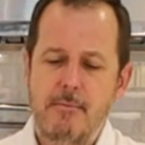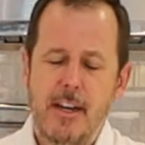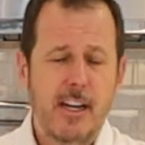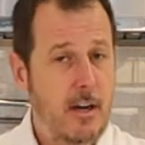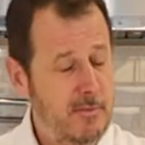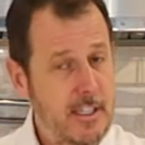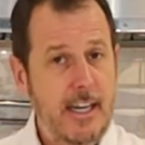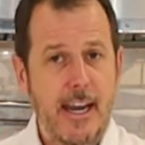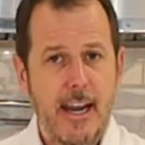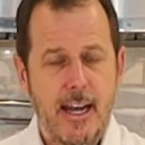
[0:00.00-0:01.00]
It comes in a
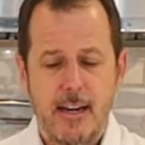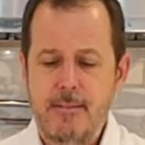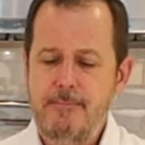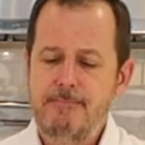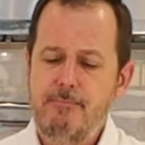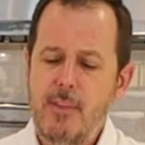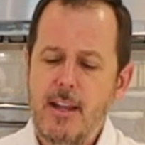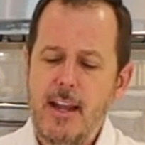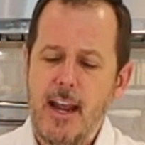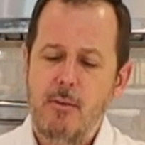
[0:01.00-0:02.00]
can,
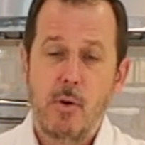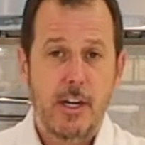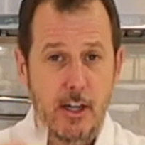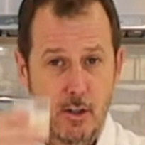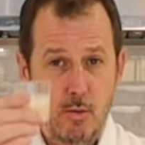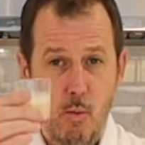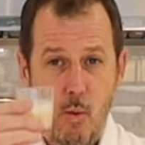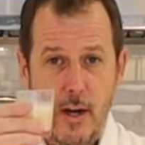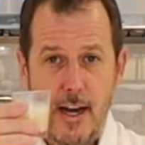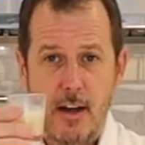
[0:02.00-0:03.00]
and we're going to use
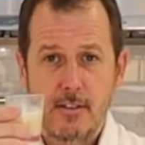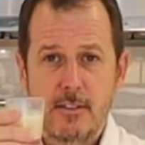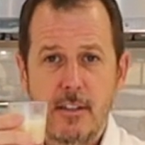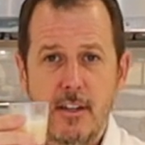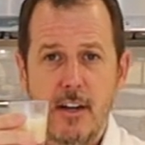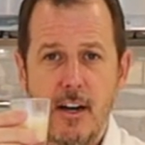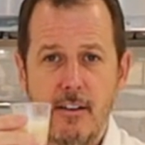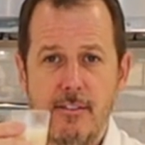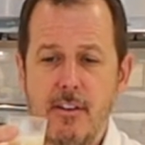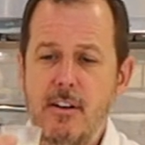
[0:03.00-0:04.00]
1 ounce
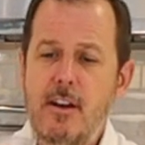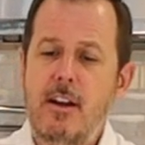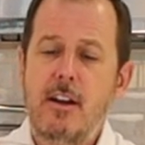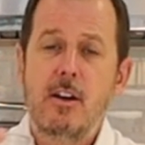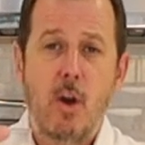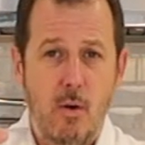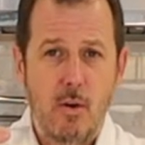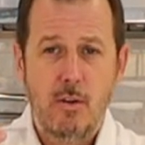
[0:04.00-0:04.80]
of Coco